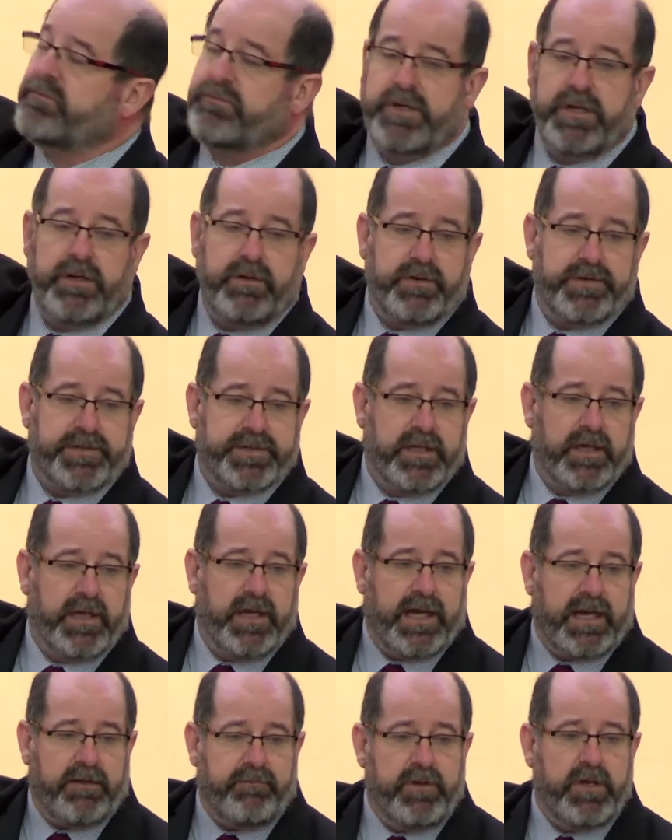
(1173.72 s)
roots
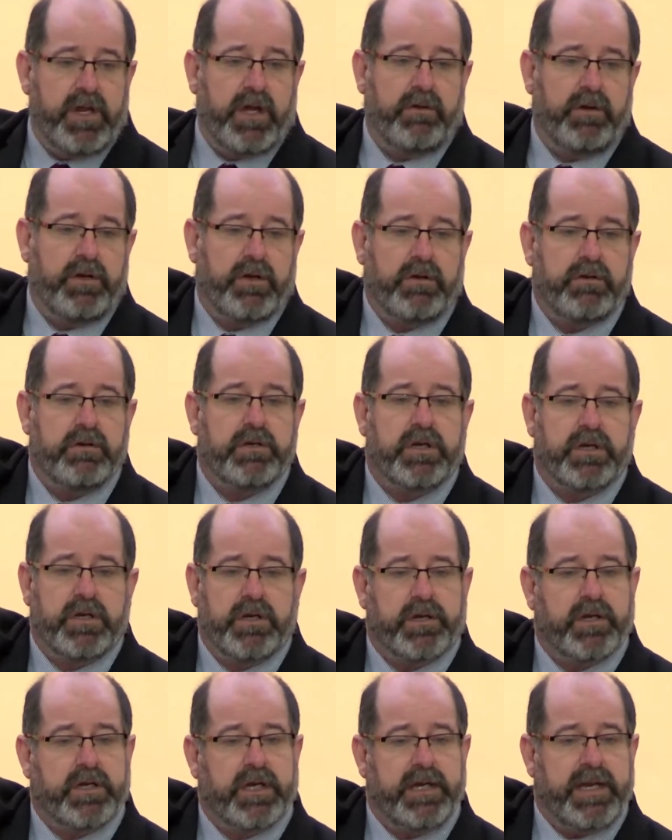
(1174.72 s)
have no longer
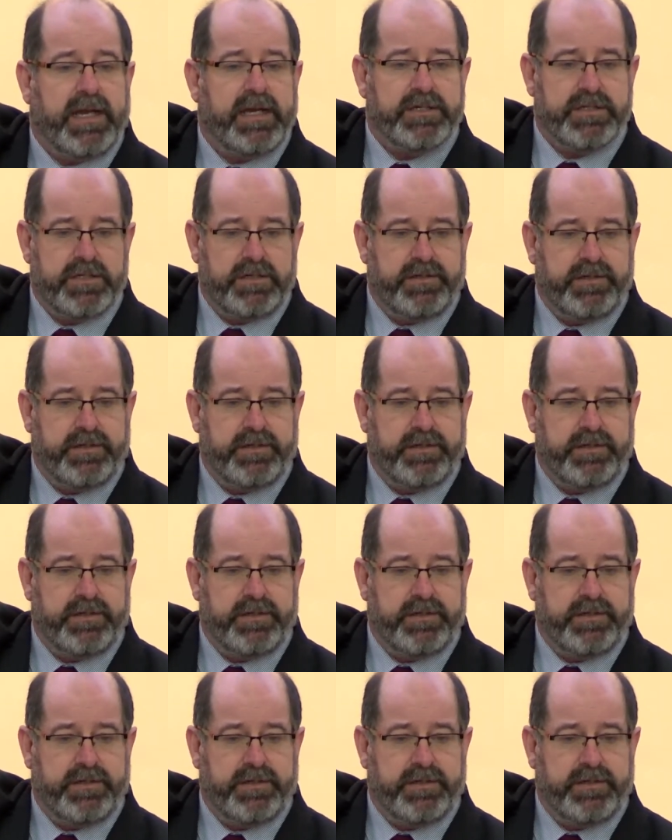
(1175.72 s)
got a connection